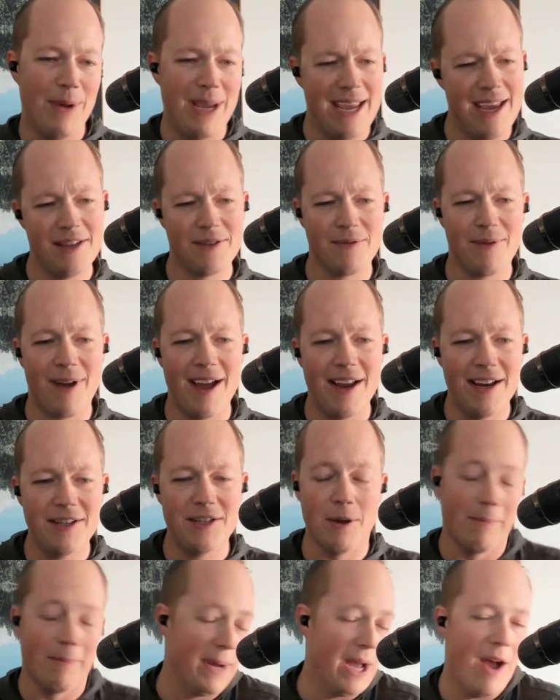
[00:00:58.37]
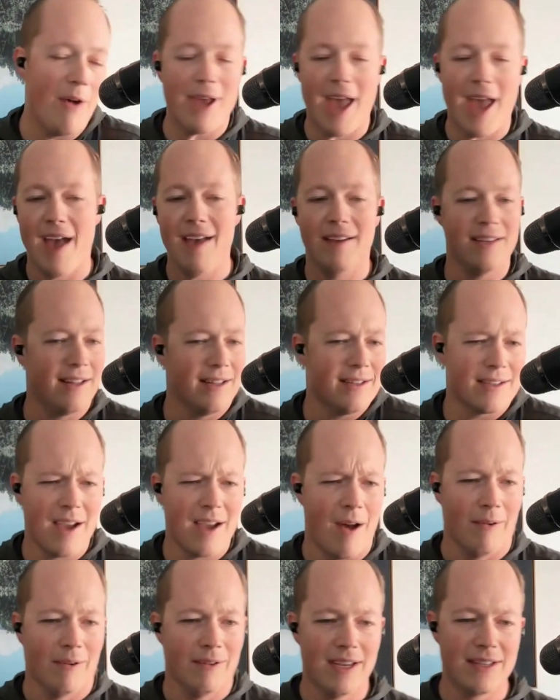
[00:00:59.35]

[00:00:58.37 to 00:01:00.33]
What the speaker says: we ease right into it. But okay, let's go.